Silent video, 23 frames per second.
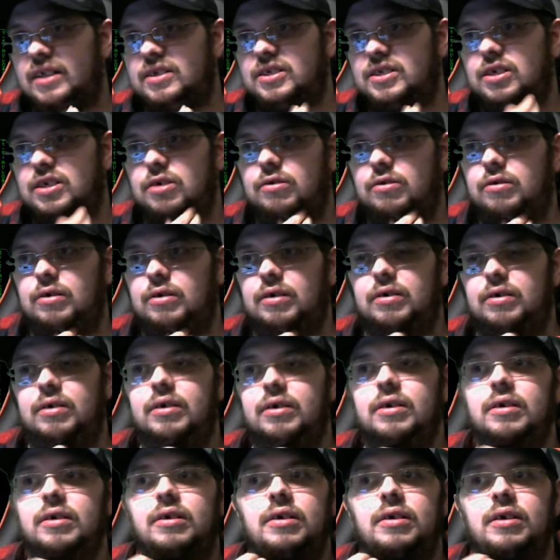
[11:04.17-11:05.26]
So
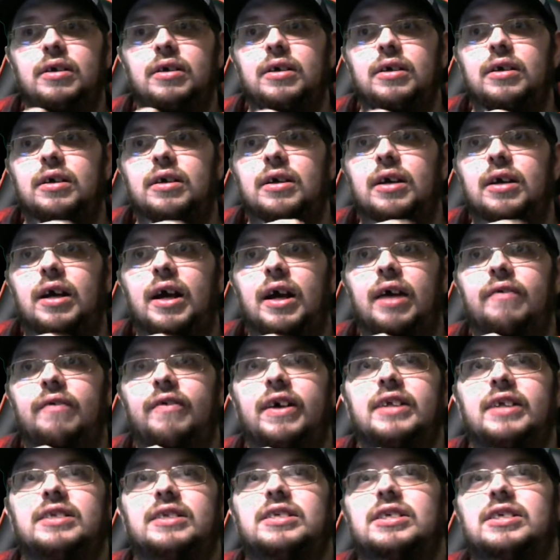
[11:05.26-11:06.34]
I've
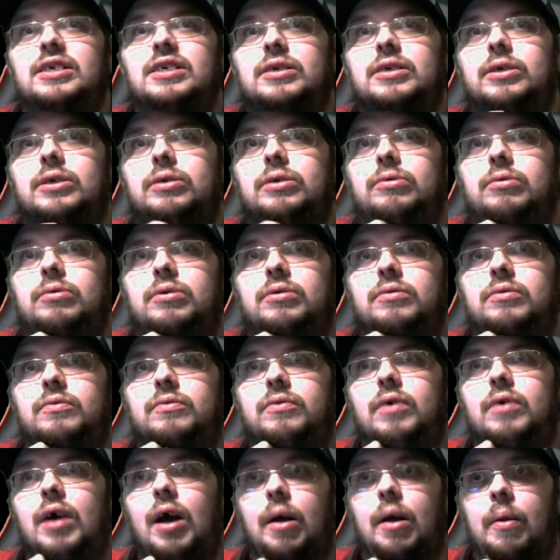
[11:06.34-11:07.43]
had to,
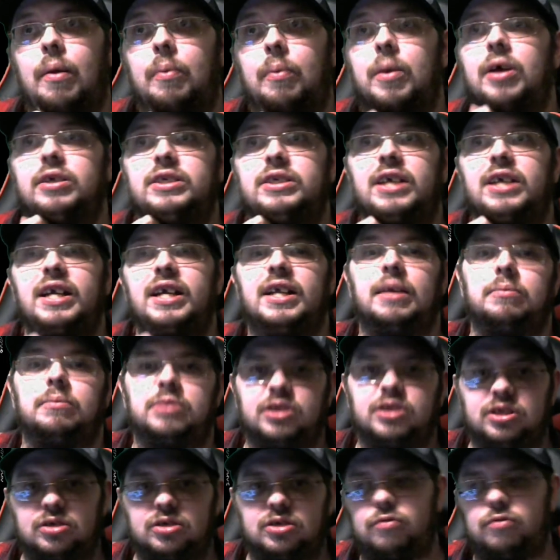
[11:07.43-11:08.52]
I'm not saying I'm
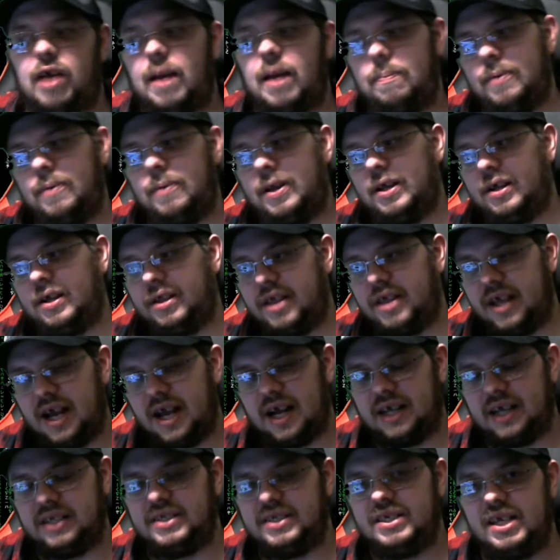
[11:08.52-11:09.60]
scrapping the
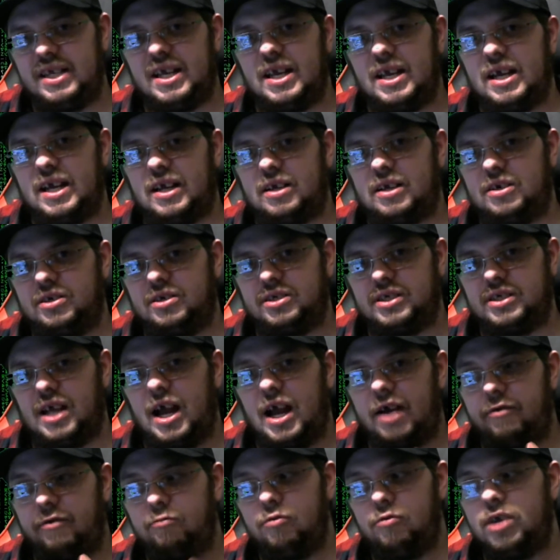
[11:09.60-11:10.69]
idea, because I
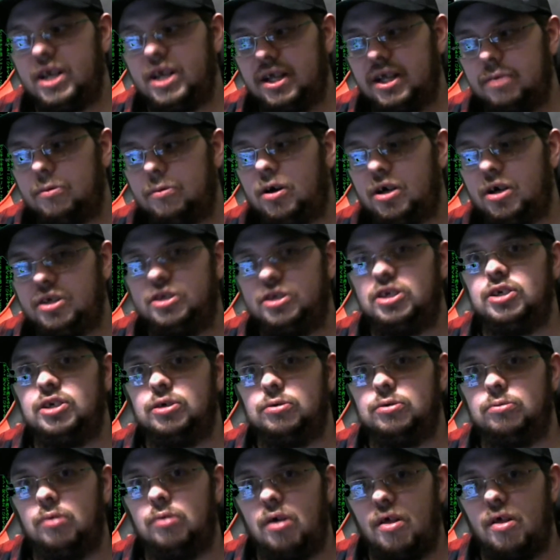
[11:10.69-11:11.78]
really want to
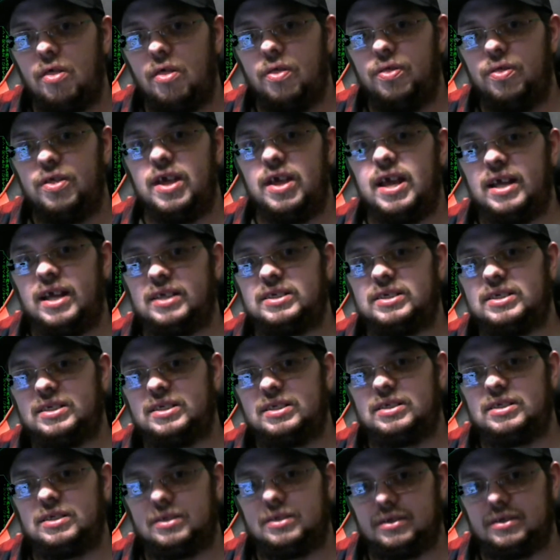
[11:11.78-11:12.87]
do
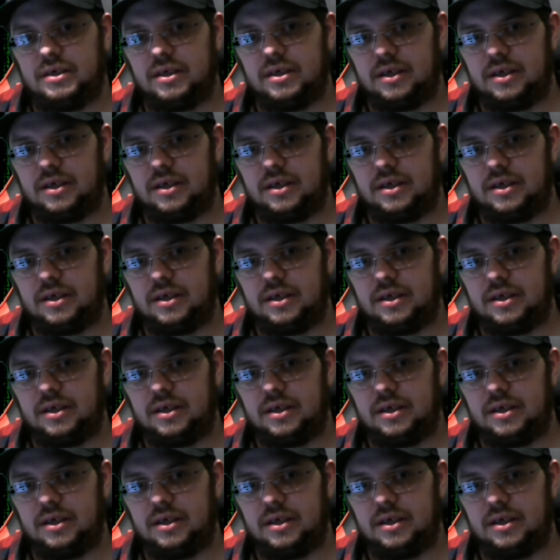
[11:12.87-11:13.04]
this,